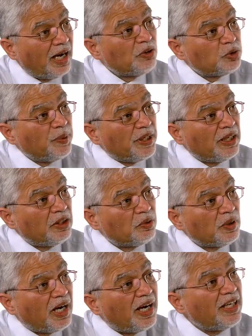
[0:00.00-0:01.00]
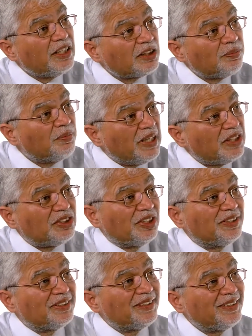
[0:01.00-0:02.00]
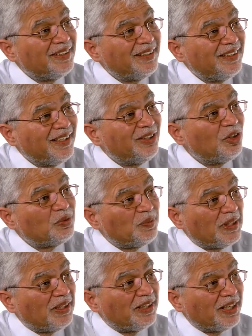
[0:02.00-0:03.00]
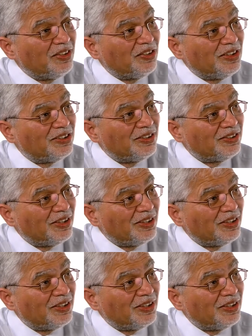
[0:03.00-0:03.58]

I was speaking to the highest ministers in those particular countries.